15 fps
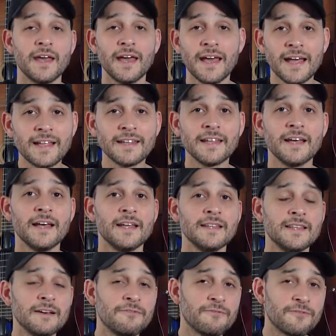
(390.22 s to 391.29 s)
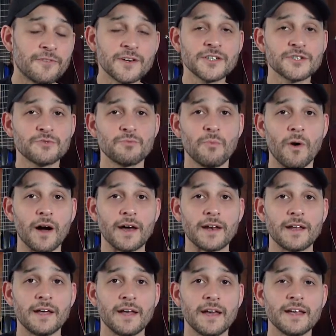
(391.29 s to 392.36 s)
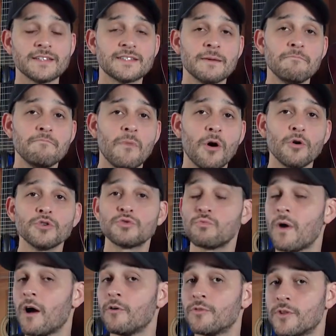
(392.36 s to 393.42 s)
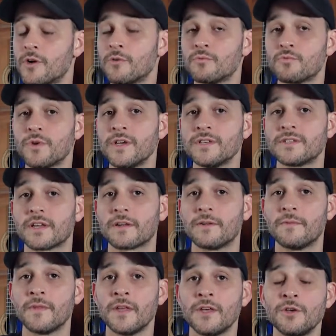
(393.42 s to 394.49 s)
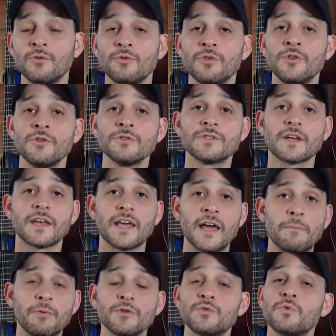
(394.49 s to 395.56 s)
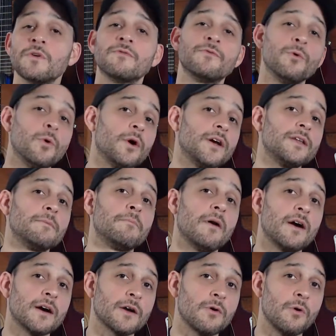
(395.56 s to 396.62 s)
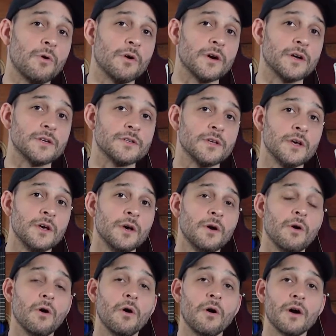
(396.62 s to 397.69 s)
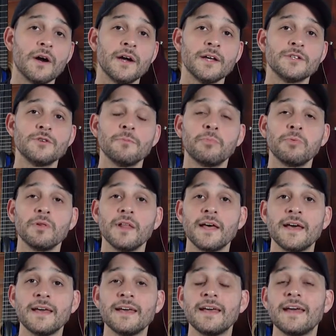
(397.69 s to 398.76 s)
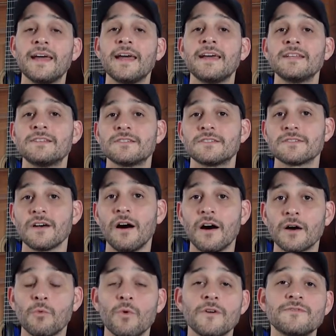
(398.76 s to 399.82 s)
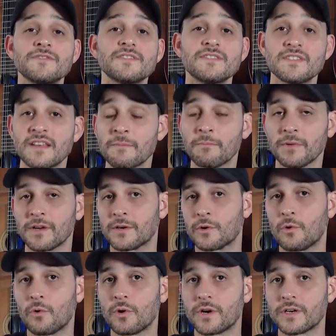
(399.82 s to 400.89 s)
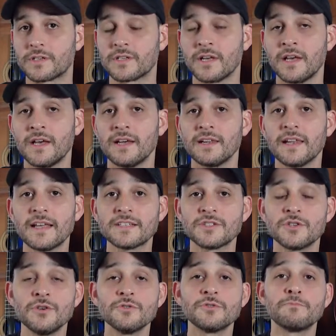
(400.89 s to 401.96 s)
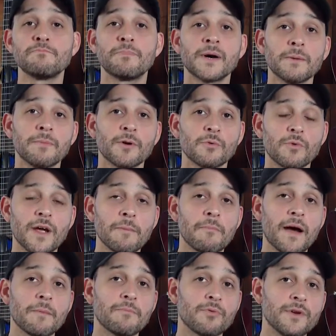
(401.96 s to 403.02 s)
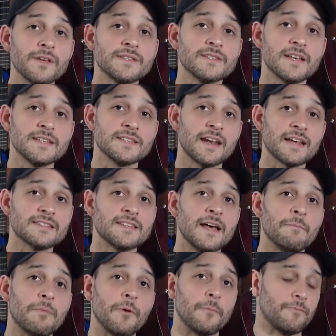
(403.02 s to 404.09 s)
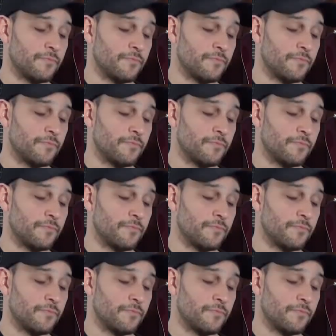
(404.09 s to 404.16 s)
And the first one is the most well-known reason. You would use a capo to avoid bar chords or to play a song with simpler chords. Let's use Purple Rain by Prince as an example.